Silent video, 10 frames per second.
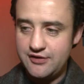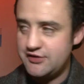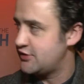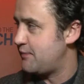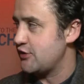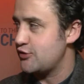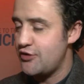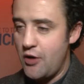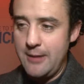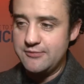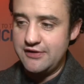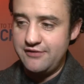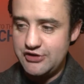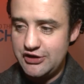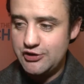the special crimes
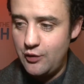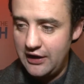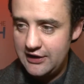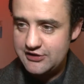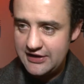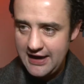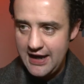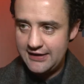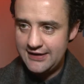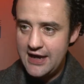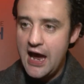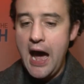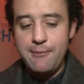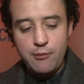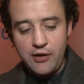division as quickly as he can.
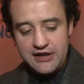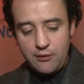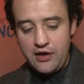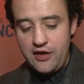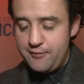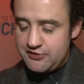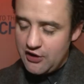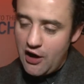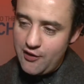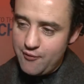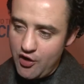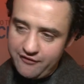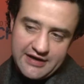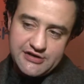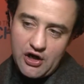I mean, when he, at the start of the
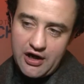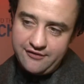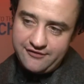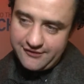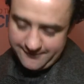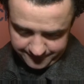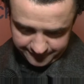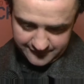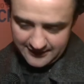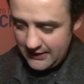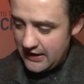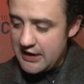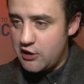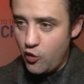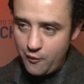movie, he's kind of
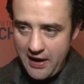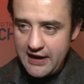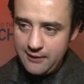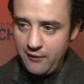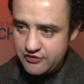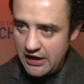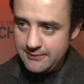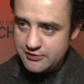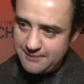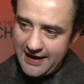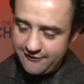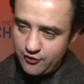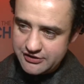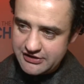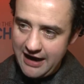equal pegging with James
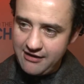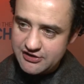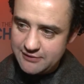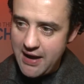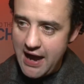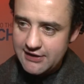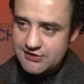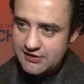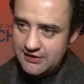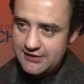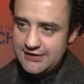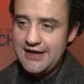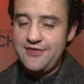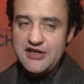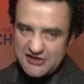McAvoy's character, Max.
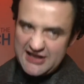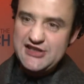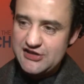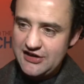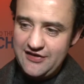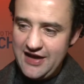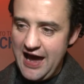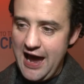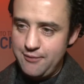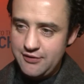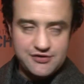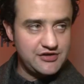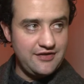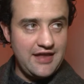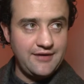And there's an incident that
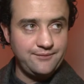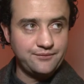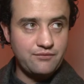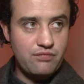happens, and then